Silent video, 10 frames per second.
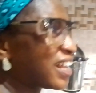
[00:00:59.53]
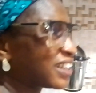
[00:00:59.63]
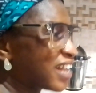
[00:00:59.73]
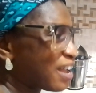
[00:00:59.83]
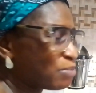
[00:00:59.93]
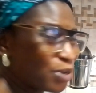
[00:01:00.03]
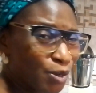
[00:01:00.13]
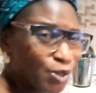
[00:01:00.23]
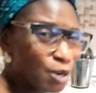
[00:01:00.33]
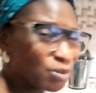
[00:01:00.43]
tabi
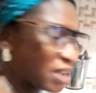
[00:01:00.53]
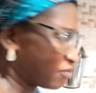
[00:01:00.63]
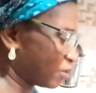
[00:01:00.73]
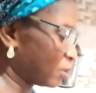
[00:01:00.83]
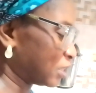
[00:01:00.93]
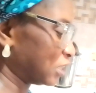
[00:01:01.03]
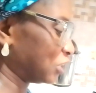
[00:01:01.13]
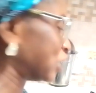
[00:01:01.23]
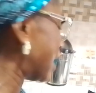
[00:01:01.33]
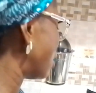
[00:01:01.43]
or something, I've forgotten
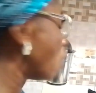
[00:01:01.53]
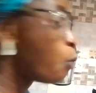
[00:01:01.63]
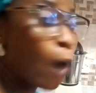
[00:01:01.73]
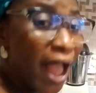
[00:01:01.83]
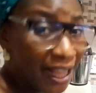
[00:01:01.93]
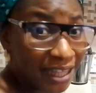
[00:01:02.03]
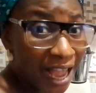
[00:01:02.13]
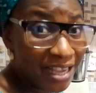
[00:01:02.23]
sha. Or weata,